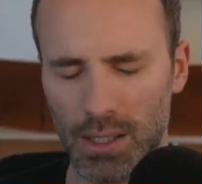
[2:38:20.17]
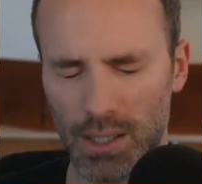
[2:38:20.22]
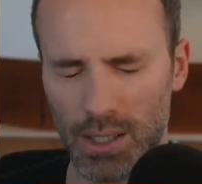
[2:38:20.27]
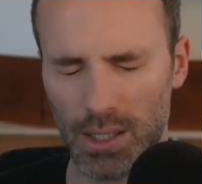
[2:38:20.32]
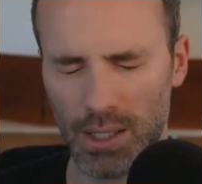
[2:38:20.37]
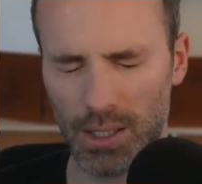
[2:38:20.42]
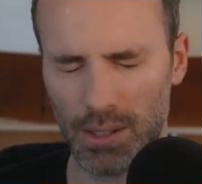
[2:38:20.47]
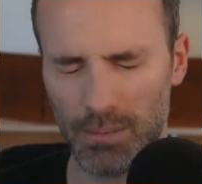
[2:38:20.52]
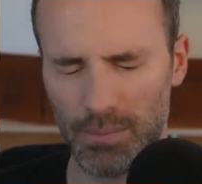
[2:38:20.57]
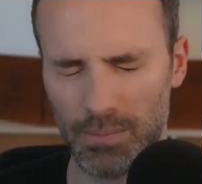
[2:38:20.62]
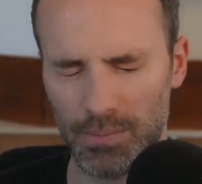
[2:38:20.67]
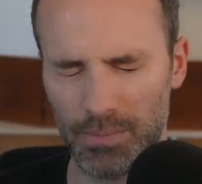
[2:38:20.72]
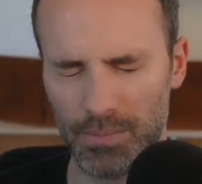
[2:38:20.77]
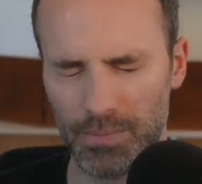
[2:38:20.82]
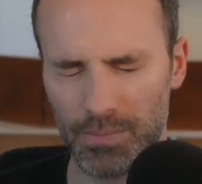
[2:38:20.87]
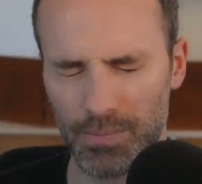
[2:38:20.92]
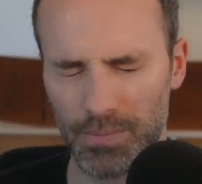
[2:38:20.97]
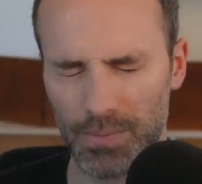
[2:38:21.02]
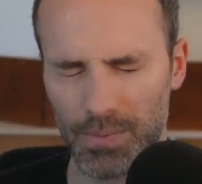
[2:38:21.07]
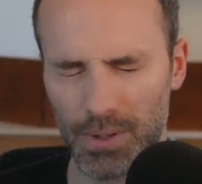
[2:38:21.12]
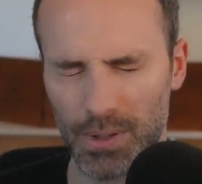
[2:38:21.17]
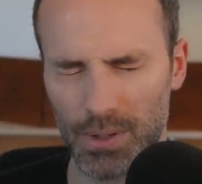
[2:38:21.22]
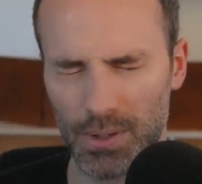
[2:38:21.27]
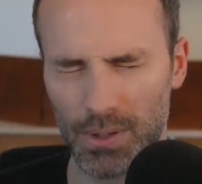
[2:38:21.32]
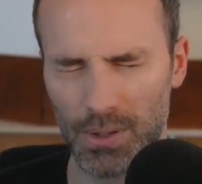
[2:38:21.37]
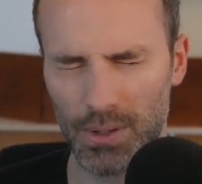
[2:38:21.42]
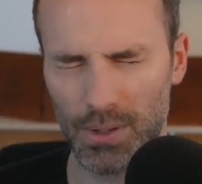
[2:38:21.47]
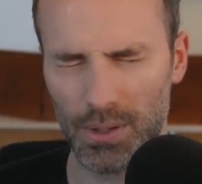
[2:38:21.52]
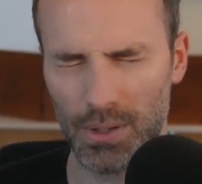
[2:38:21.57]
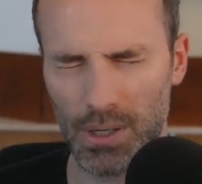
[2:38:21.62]
Um,
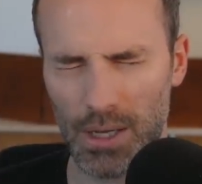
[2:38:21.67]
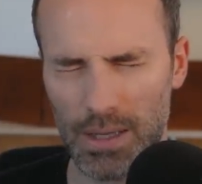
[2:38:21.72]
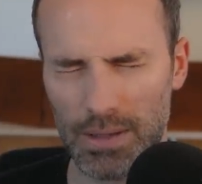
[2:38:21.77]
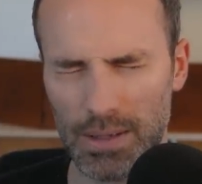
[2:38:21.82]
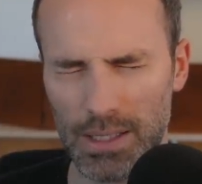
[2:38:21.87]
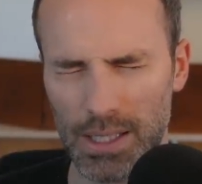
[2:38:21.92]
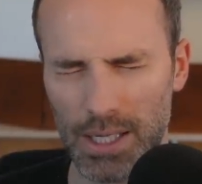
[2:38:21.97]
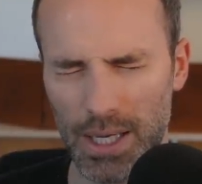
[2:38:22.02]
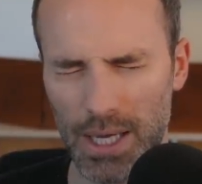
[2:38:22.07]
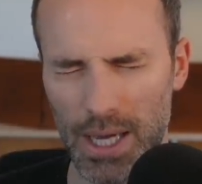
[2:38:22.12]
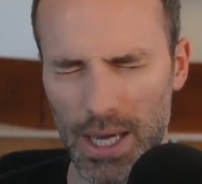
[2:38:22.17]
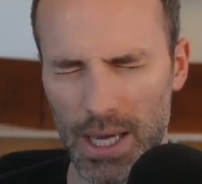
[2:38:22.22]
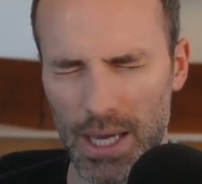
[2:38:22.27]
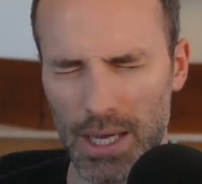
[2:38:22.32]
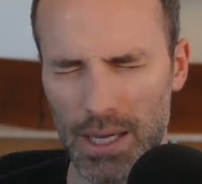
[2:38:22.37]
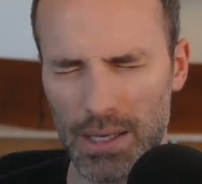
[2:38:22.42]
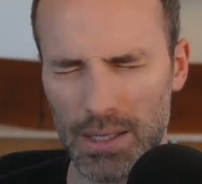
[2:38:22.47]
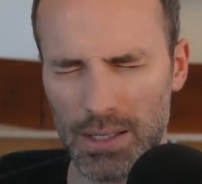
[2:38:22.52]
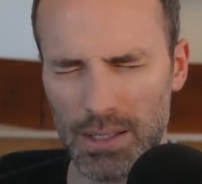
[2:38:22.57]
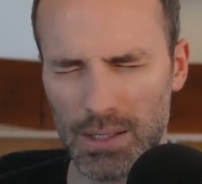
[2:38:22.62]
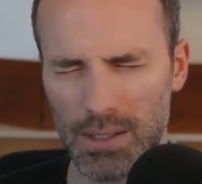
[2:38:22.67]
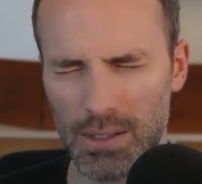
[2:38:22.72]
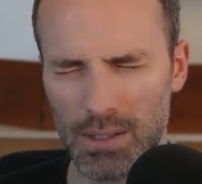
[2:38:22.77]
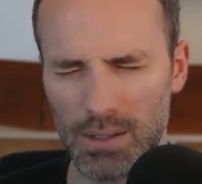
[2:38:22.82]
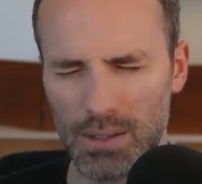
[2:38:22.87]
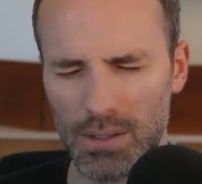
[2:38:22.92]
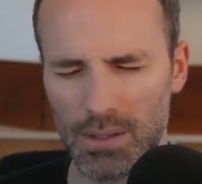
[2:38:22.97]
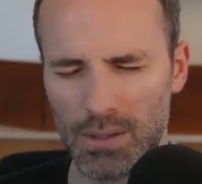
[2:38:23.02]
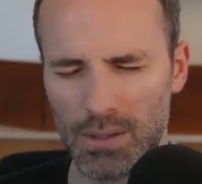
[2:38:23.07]
I think I had.